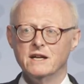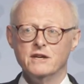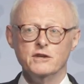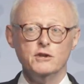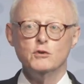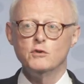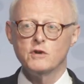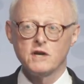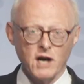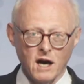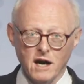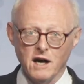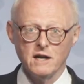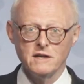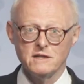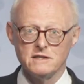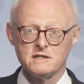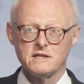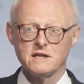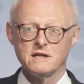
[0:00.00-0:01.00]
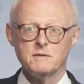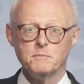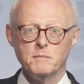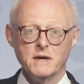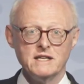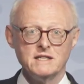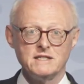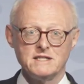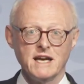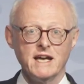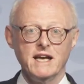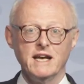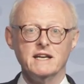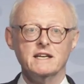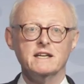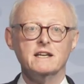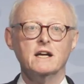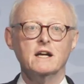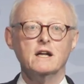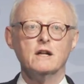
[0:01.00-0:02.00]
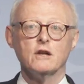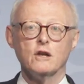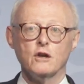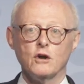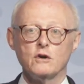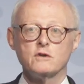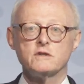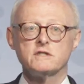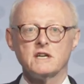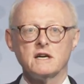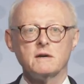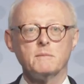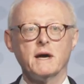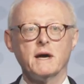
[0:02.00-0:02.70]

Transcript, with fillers: You can't maintain long term